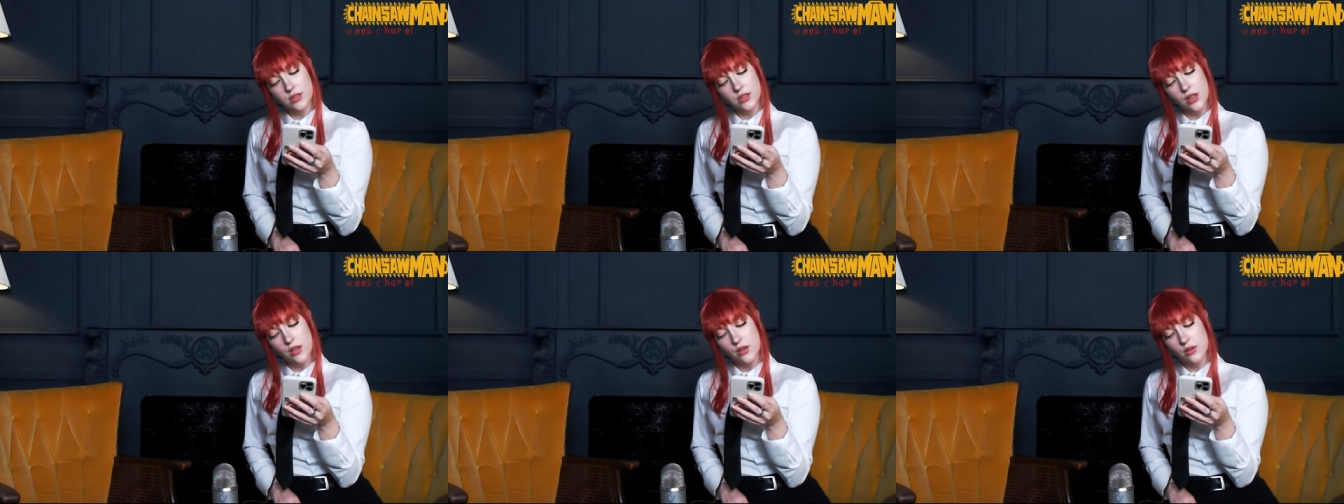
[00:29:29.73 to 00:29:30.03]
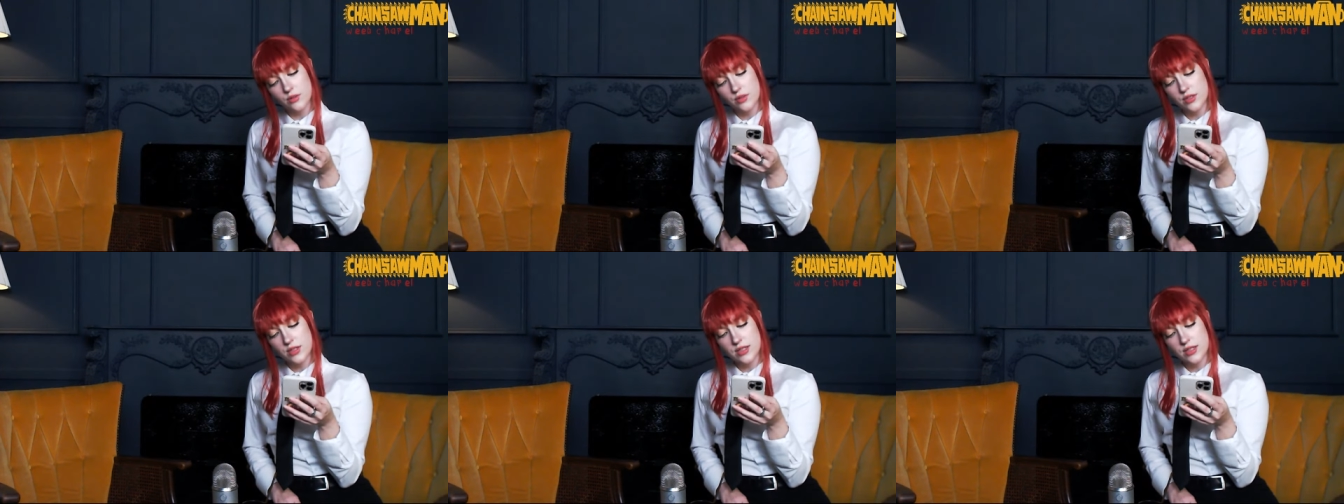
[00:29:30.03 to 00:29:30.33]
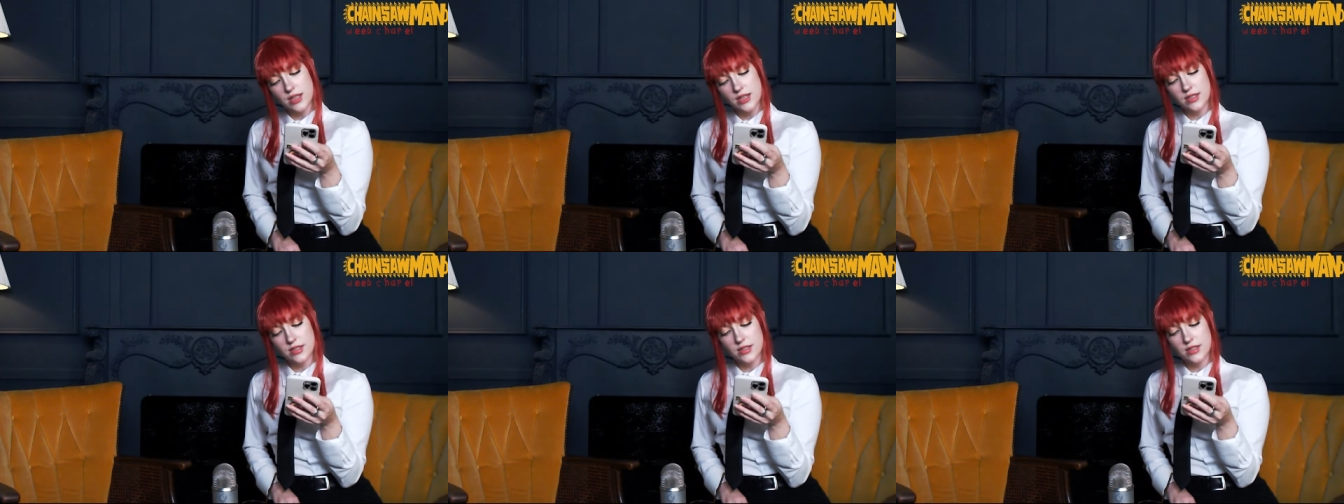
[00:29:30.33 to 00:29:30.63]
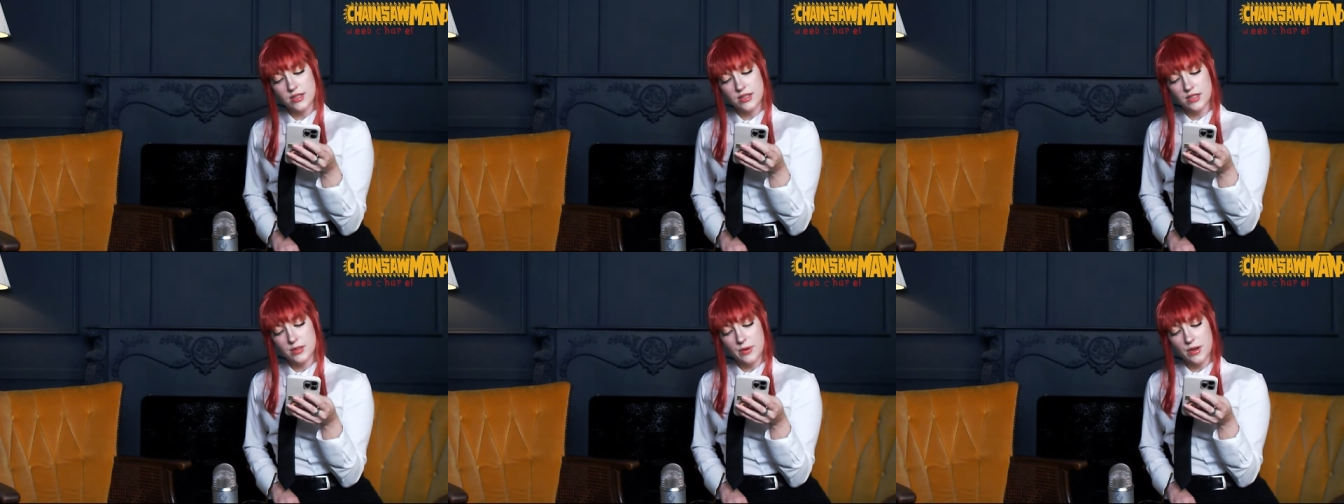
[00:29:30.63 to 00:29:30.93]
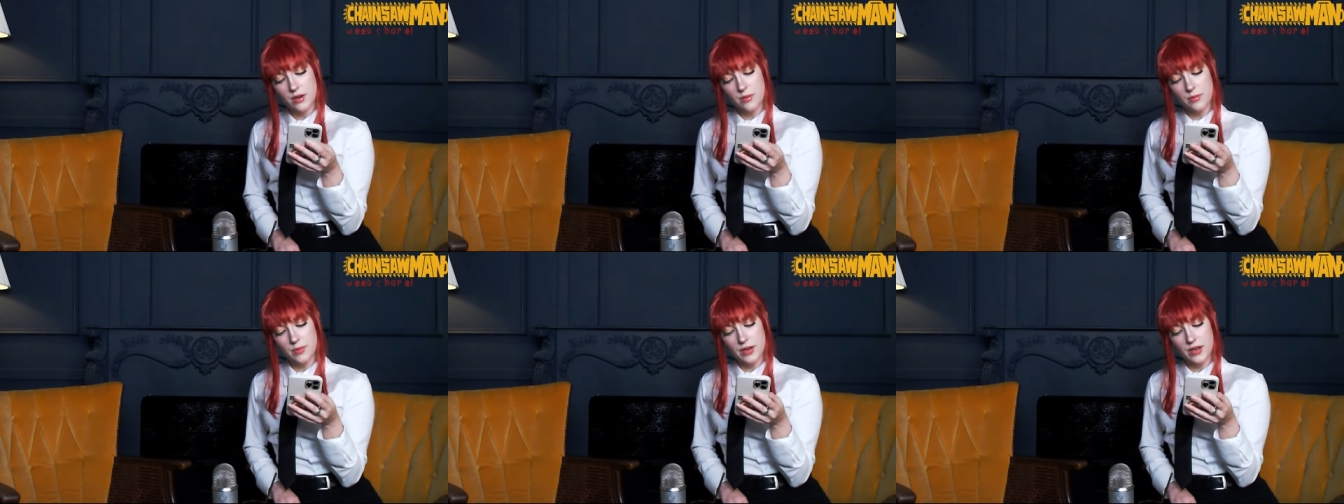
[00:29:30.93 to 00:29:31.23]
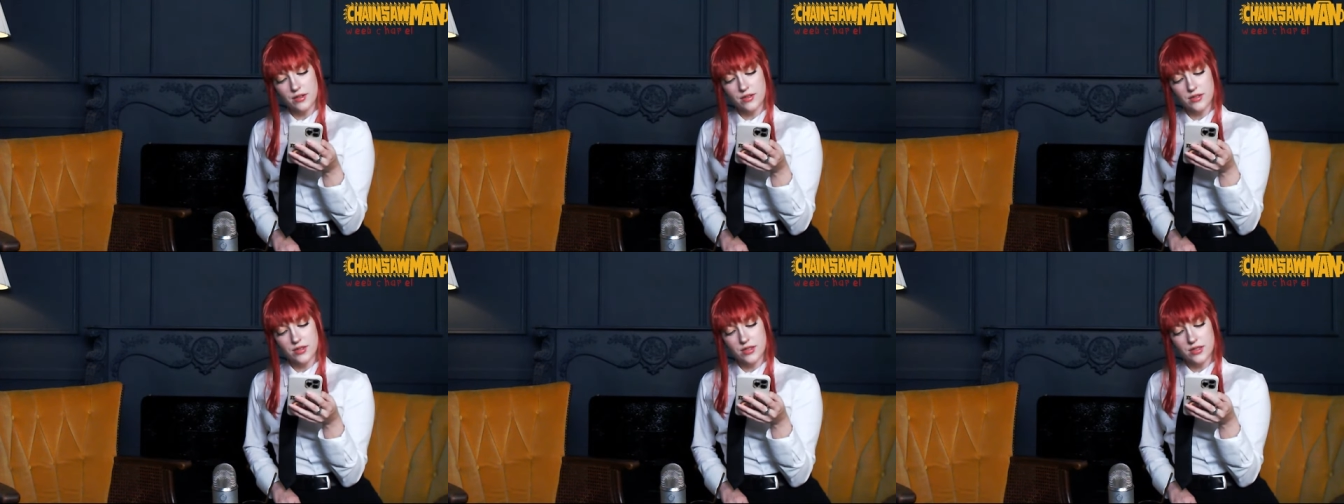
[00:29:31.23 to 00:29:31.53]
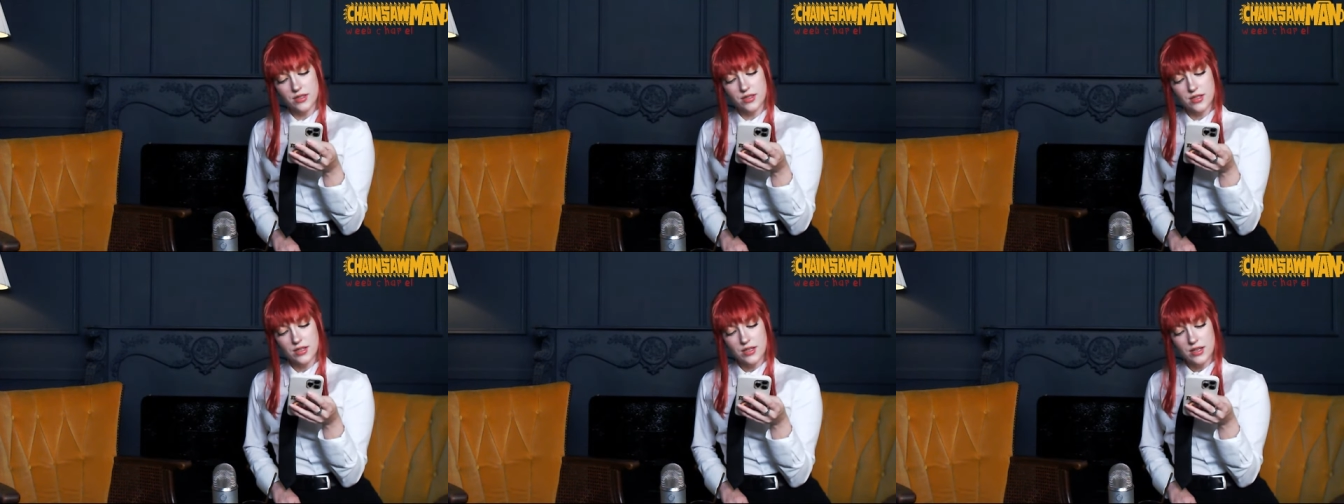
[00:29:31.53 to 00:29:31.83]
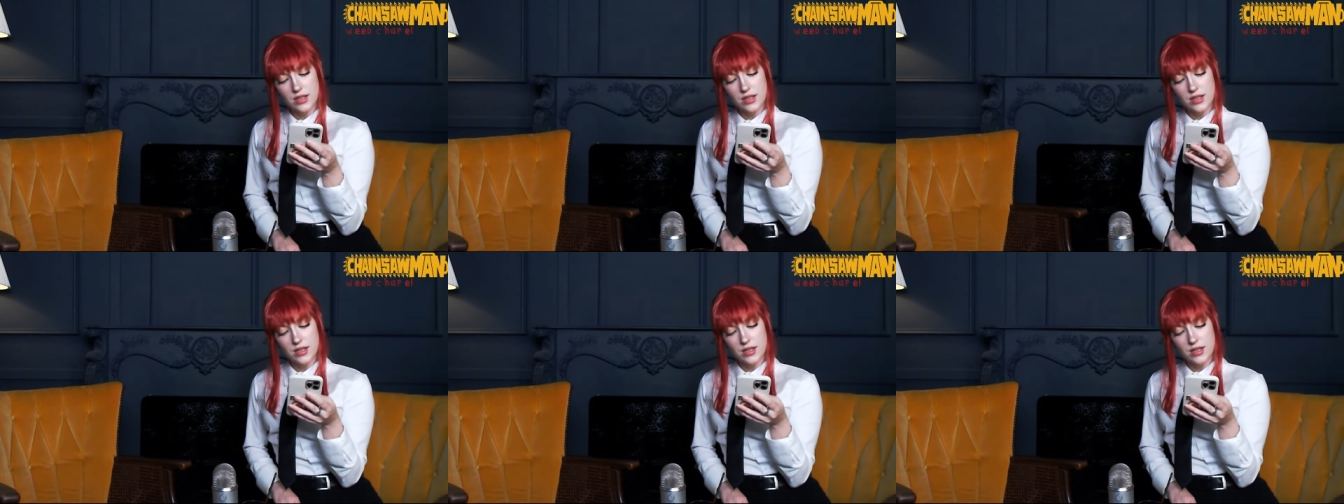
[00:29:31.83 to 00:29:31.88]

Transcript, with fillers: clothes, says Despair Bears.